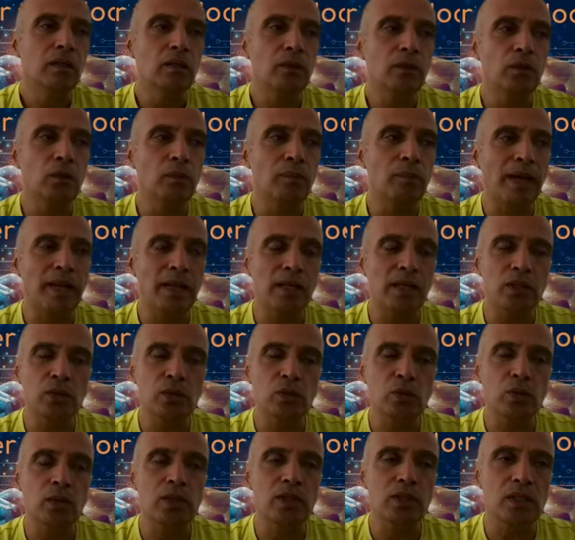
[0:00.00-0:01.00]
you manage
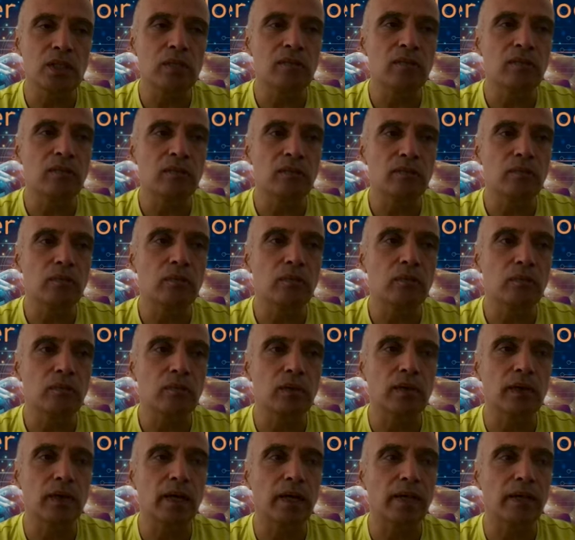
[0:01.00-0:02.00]
to achieve
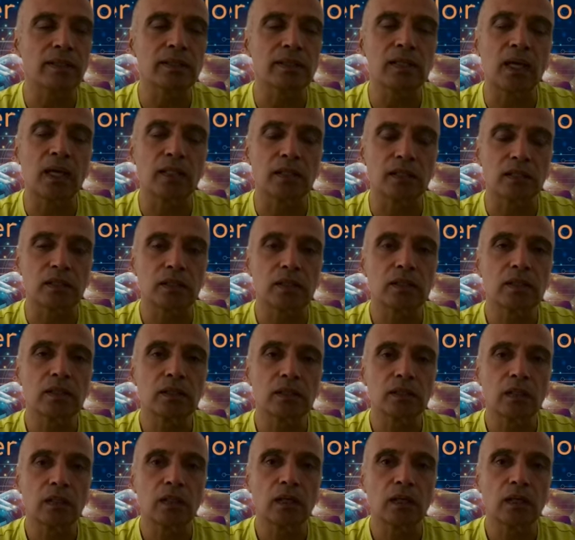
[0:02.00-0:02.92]
great results.